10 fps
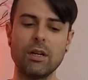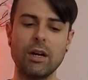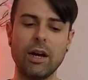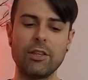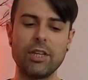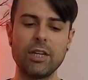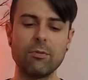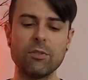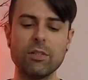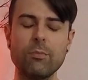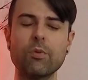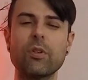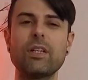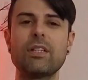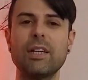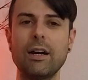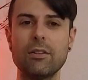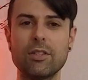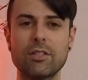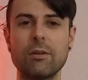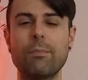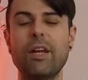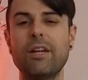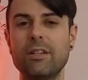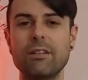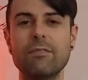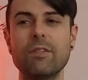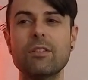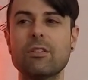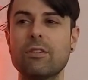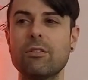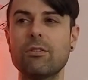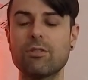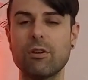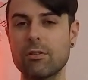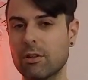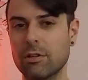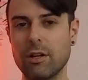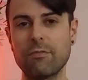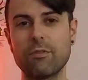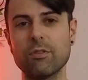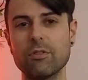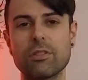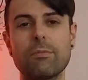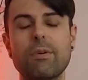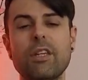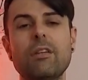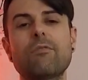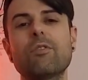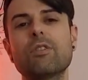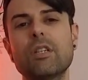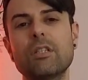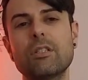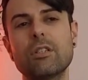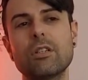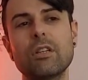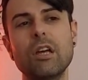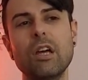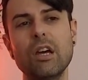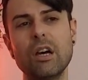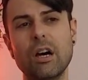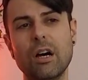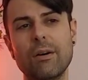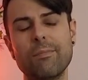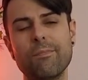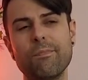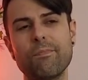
I think it really brings out this competitiveness too. There's a lot of girls competing for attention. The